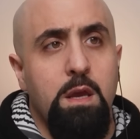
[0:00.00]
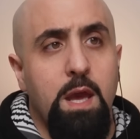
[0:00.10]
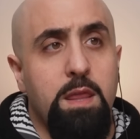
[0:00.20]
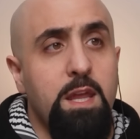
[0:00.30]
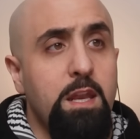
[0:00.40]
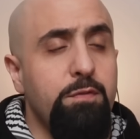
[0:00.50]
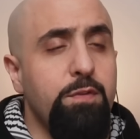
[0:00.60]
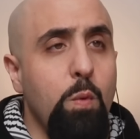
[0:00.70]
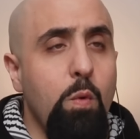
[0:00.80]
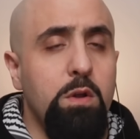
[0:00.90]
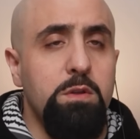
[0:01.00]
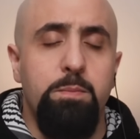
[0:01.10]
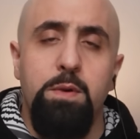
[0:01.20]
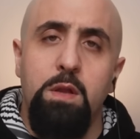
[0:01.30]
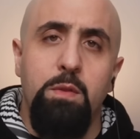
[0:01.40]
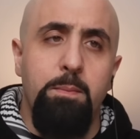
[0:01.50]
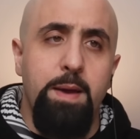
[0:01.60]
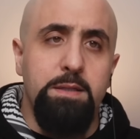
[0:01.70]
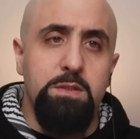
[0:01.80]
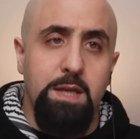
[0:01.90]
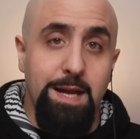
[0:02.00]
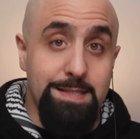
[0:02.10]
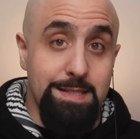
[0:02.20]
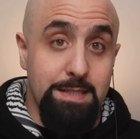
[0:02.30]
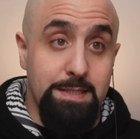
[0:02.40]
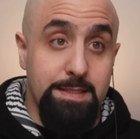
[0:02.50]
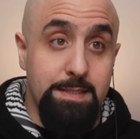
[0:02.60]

And then if you want, bring them back to Gaza.